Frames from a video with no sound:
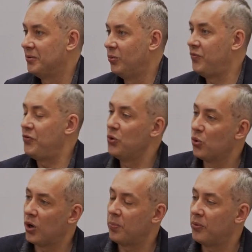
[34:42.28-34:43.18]
With
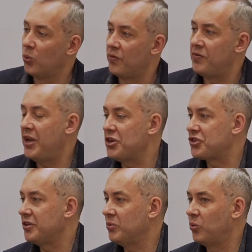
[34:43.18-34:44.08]
Europe, with
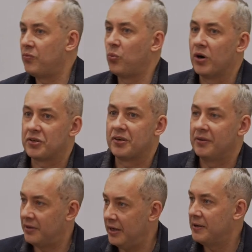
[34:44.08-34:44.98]
nation, with what,
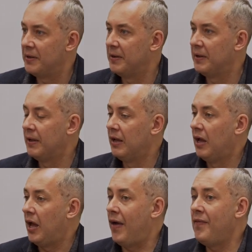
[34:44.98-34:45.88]
right?
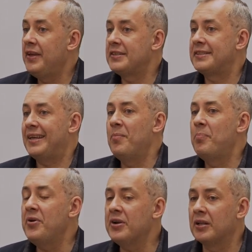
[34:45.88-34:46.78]
And this
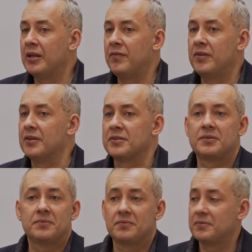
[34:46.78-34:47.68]
empirical
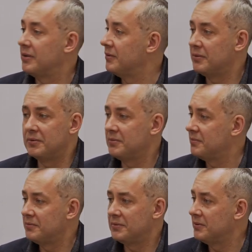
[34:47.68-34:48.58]
evidence
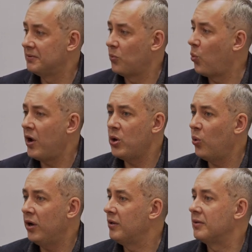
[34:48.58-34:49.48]
very
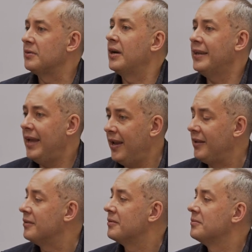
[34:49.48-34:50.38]
well,
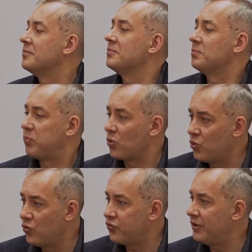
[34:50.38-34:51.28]
again,
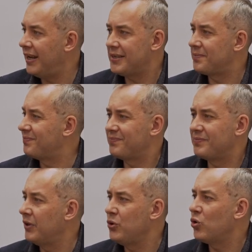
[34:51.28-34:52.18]
prove that
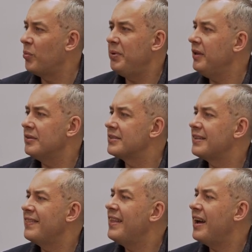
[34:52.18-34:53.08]
Europeans
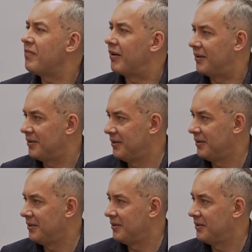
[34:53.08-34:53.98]
never
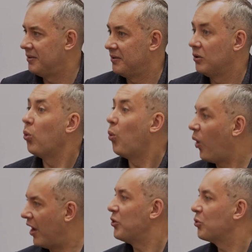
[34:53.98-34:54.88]

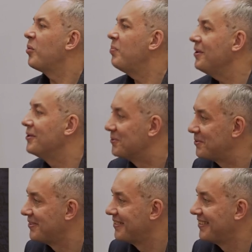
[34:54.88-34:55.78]
were Europeans.